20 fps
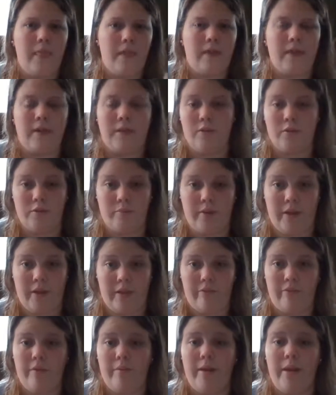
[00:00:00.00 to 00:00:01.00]
like. Those are my
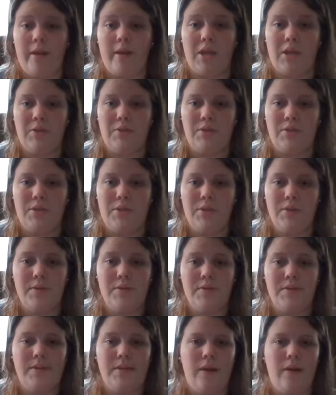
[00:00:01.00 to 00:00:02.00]
three main
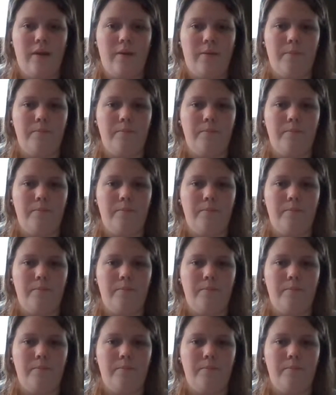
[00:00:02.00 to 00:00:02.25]
go-tos.